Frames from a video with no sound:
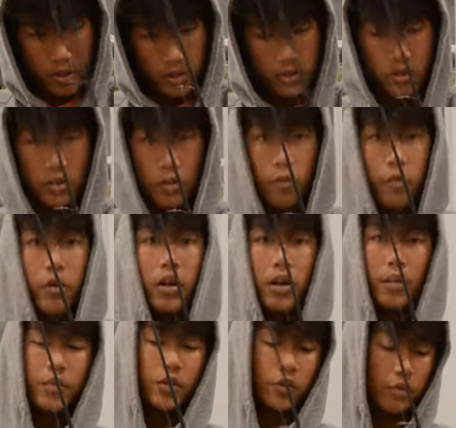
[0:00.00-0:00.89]
so what
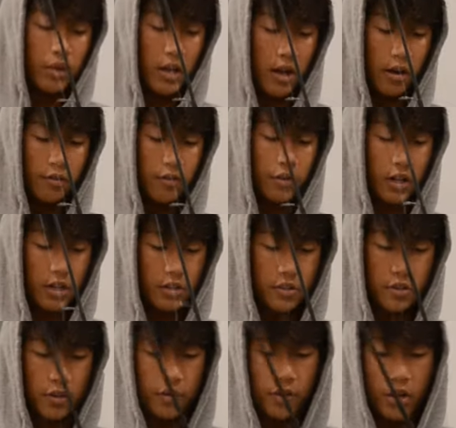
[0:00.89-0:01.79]
I'm doing now, if you guys
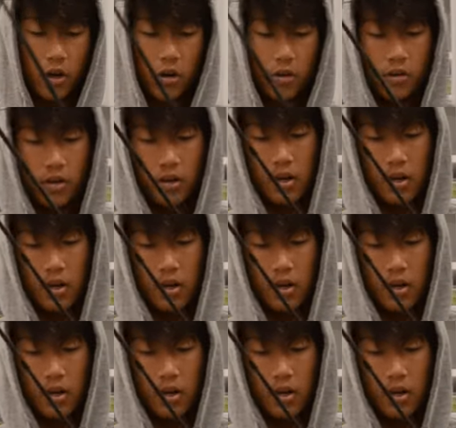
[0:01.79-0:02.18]
don't know,